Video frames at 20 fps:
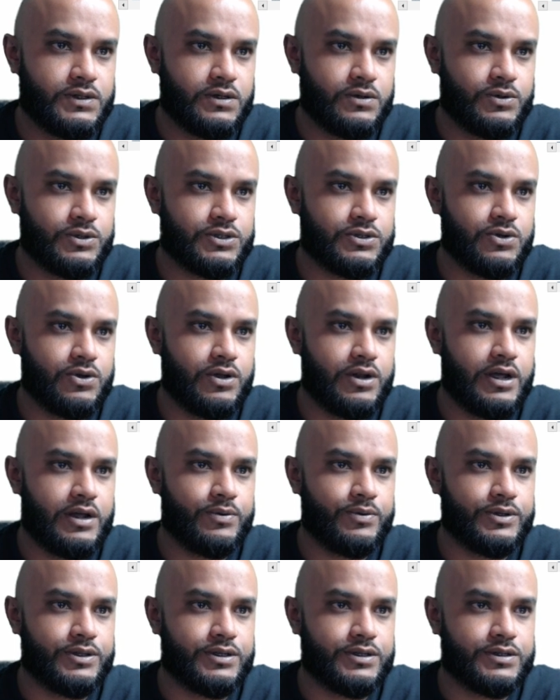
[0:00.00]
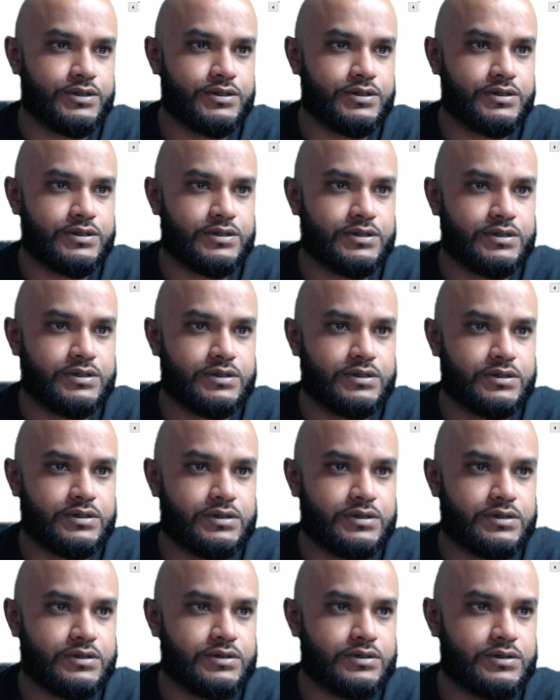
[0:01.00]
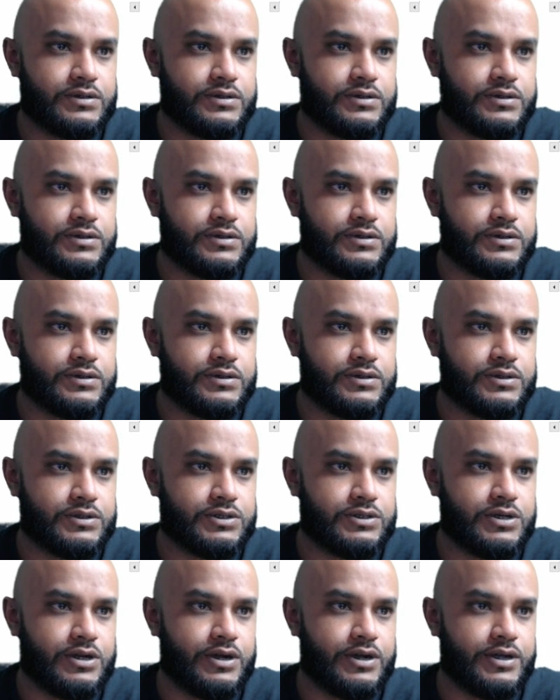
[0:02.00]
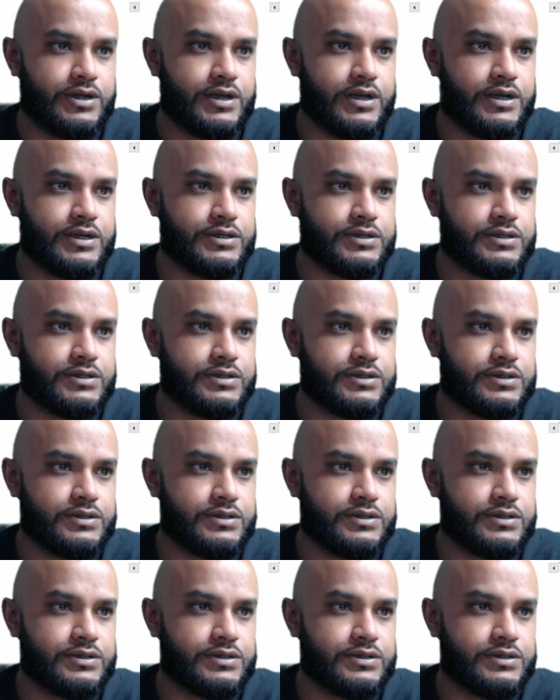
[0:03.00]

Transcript: What's going on with this? Sorry, guys.